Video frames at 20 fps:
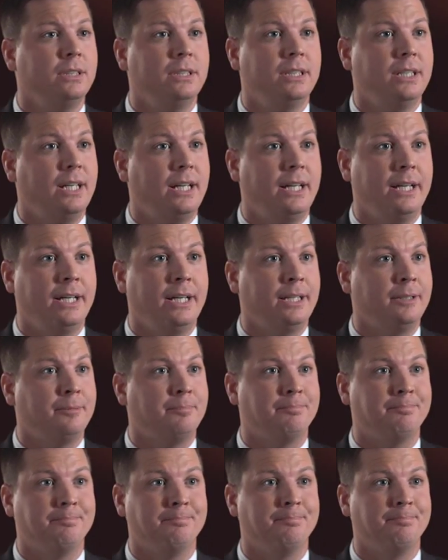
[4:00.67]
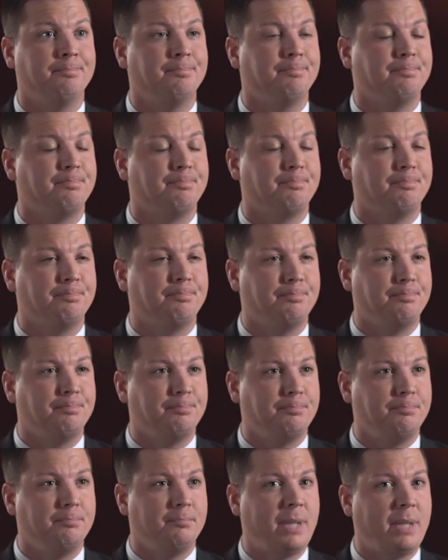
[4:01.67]
and
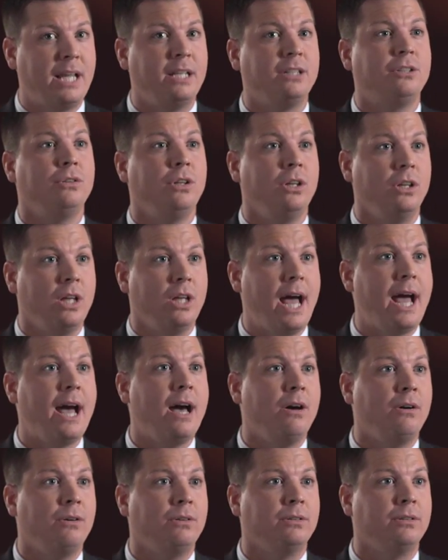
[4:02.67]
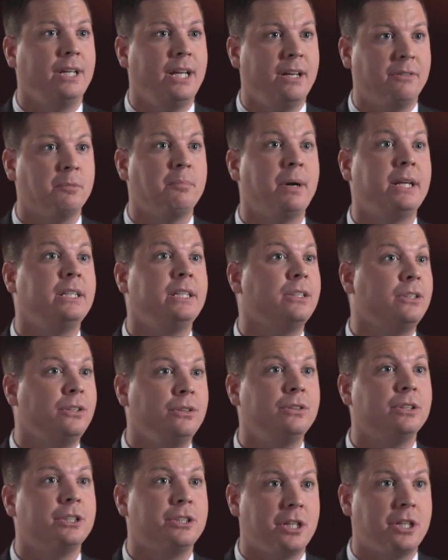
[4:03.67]
to allow everybody to
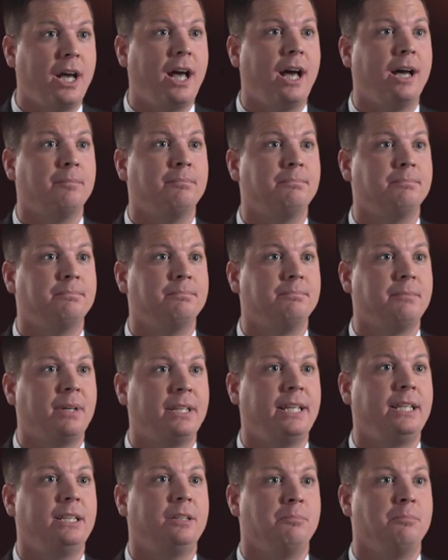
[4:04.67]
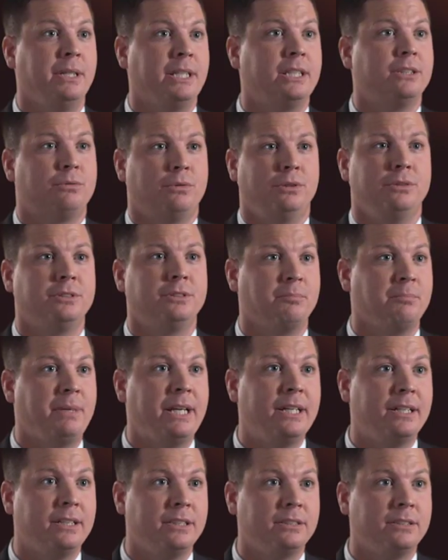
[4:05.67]
do their job. I think the biggest role as a
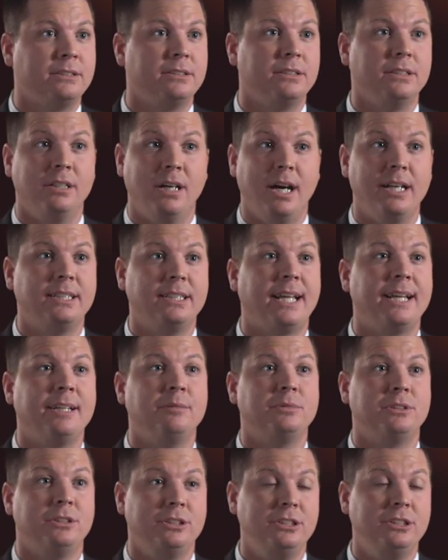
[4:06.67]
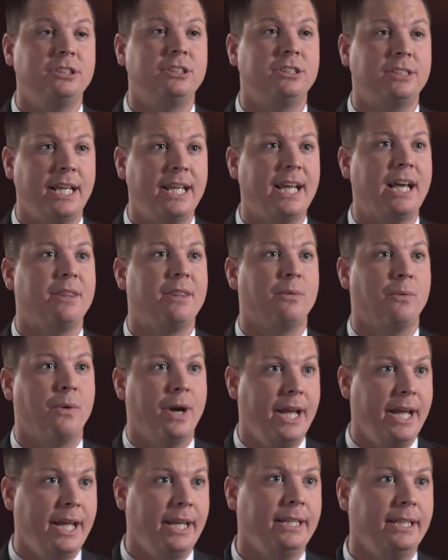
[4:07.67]
mayor is a lot of times just to stay out of the
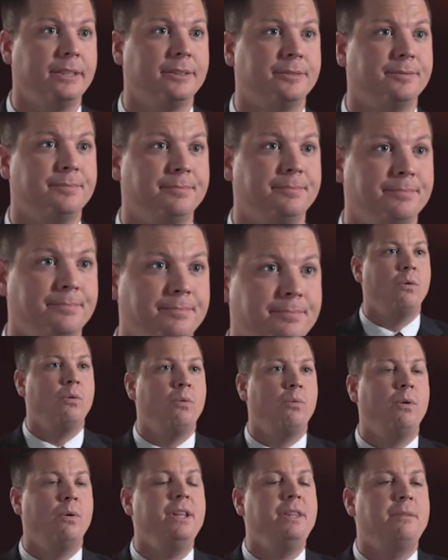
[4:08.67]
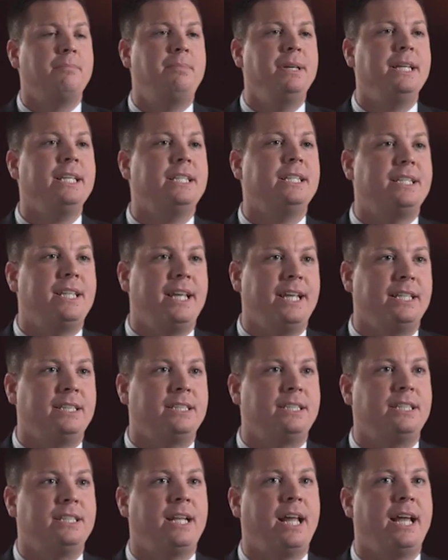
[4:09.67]
way. One of the biggest
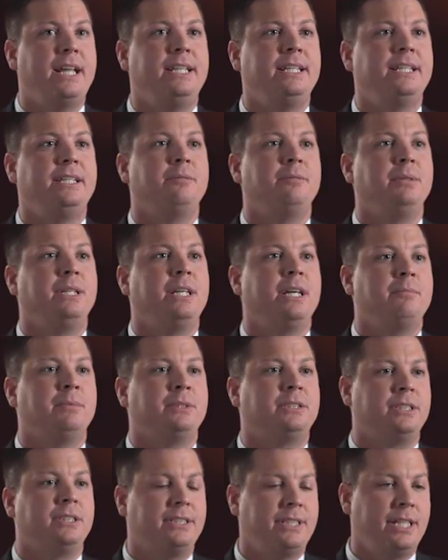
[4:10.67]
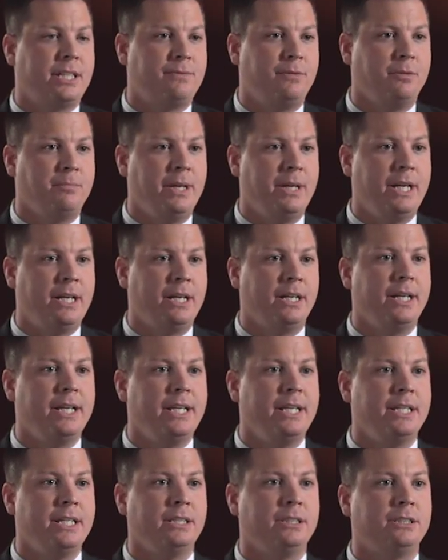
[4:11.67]
things that I did to become a successful mayor
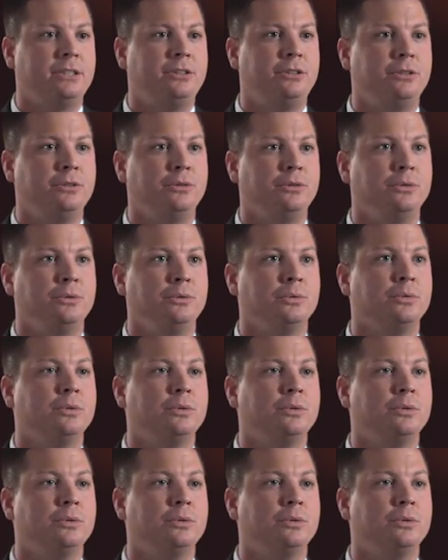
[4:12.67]
is to